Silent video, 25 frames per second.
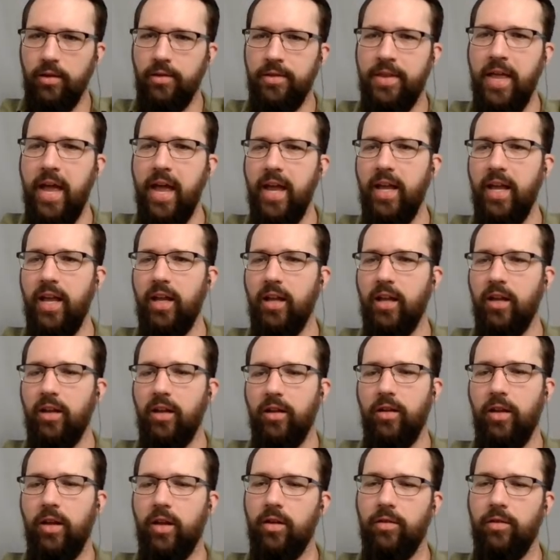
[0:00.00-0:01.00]

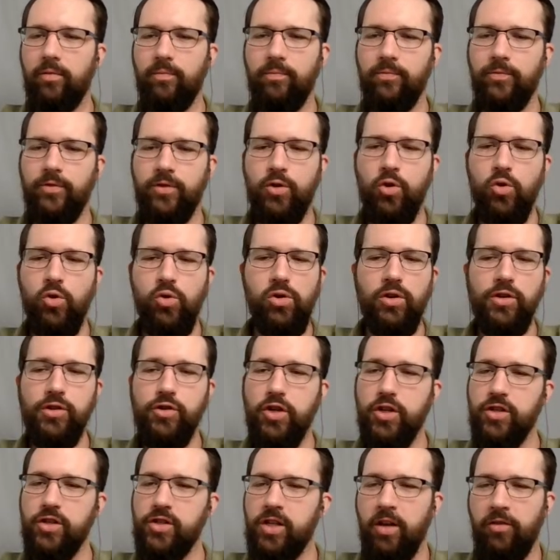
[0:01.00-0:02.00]
Google
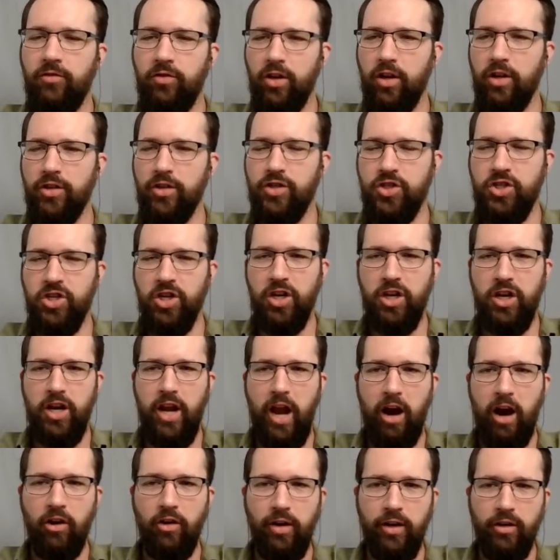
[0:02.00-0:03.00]
is just giving us
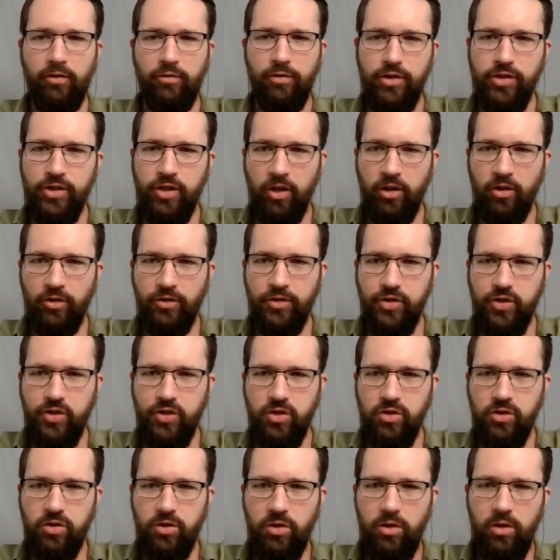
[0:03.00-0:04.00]
generic
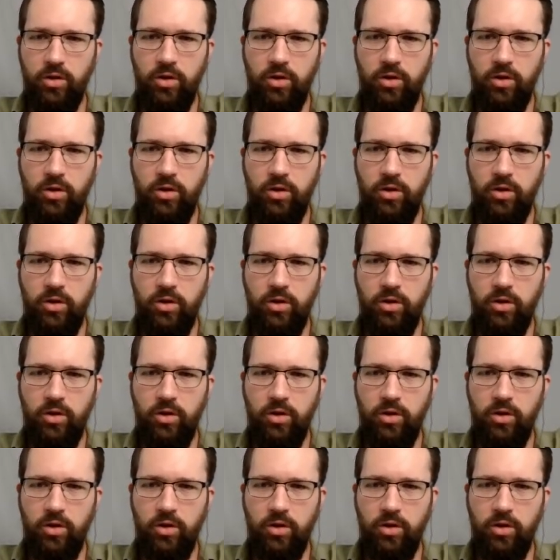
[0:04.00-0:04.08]
results